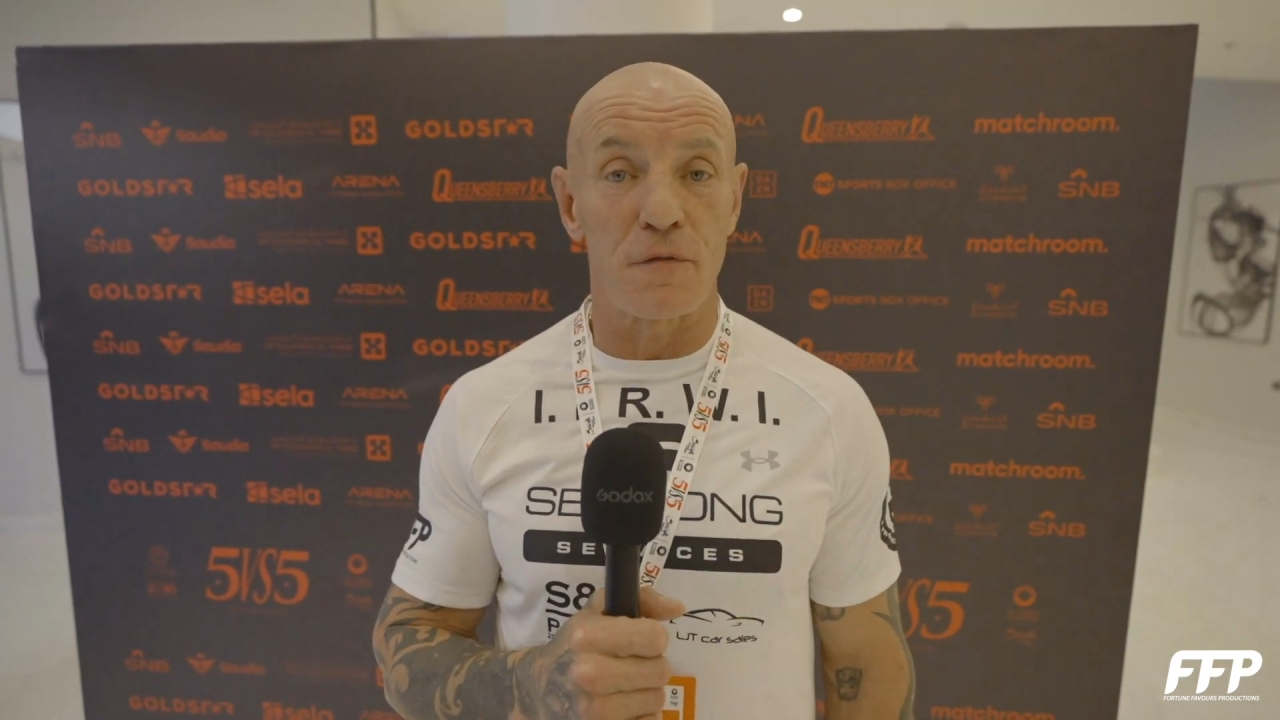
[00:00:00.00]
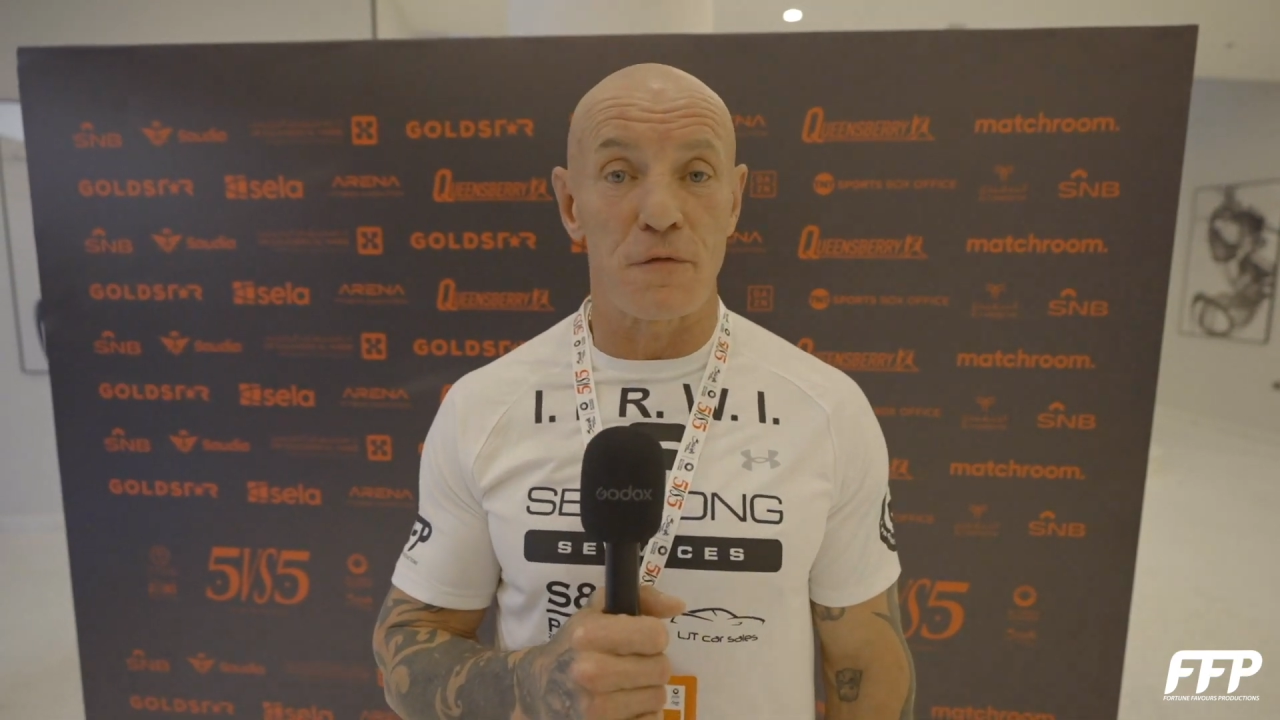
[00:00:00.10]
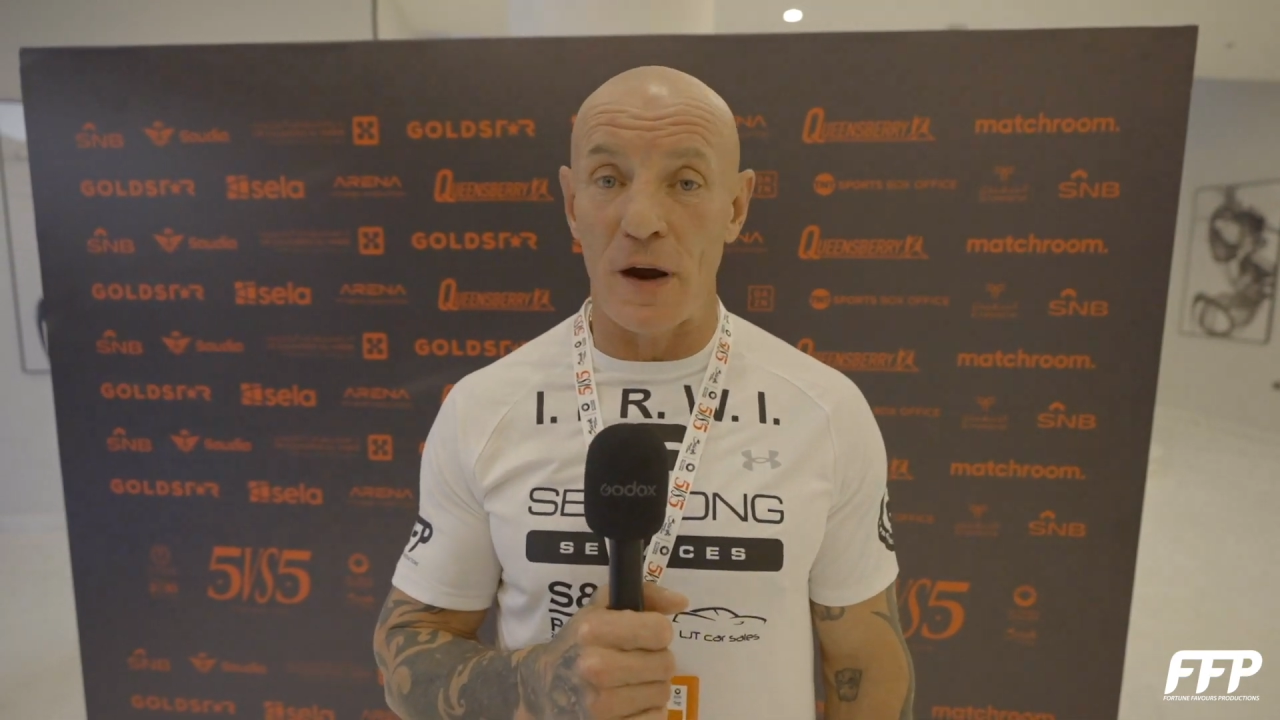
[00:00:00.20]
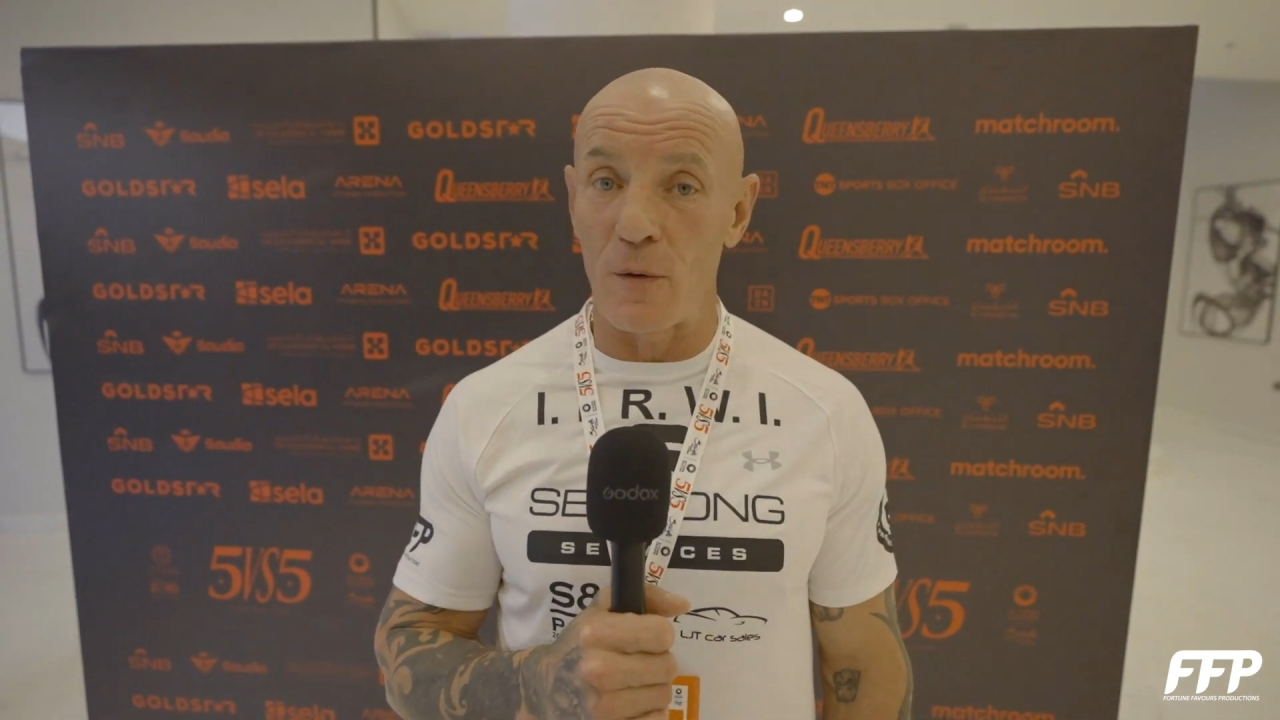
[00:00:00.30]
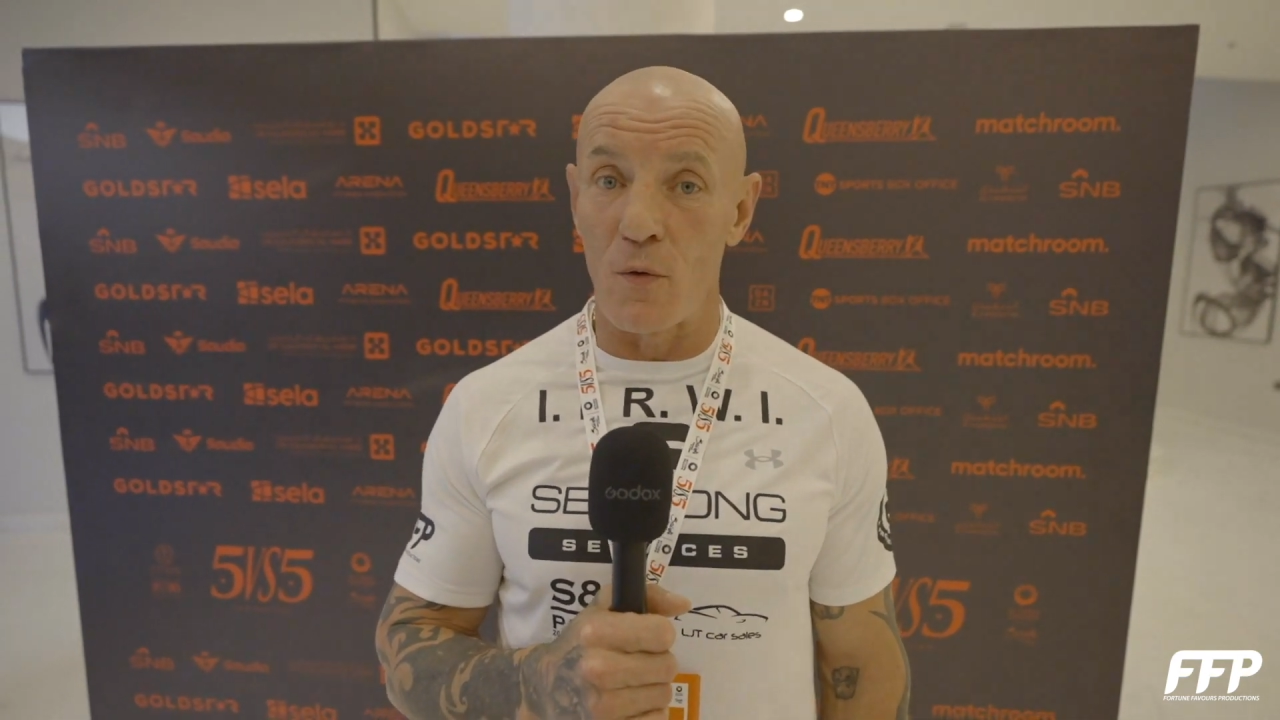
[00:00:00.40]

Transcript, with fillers: Frank